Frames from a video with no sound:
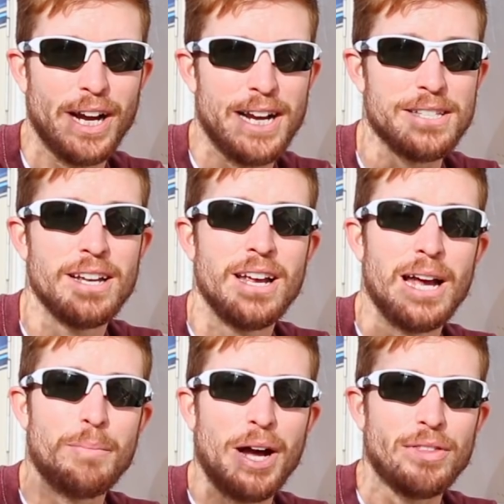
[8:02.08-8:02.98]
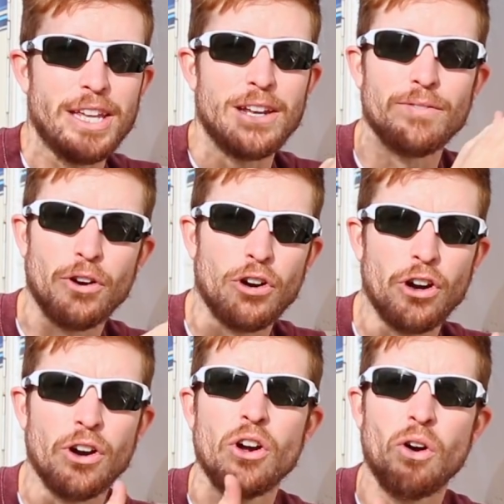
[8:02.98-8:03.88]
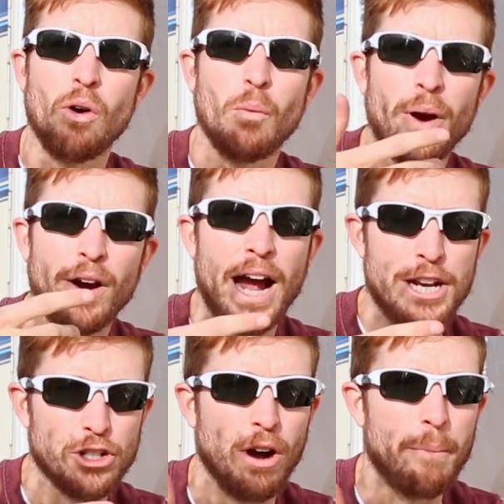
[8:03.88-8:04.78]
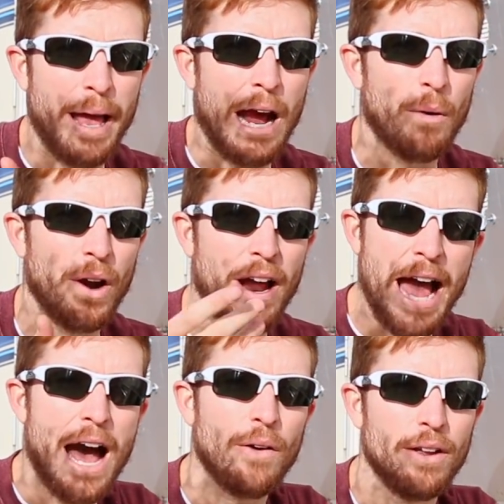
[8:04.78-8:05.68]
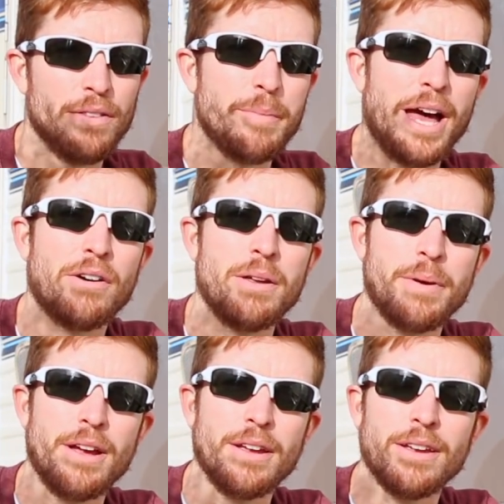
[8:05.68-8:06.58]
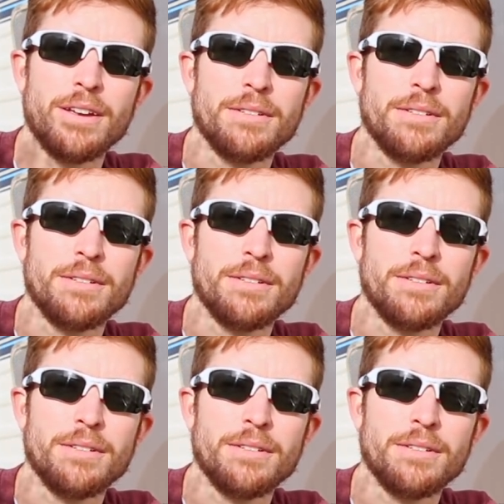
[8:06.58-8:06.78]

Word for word: you guys about the inverter, or where I draw power out of the battery bank.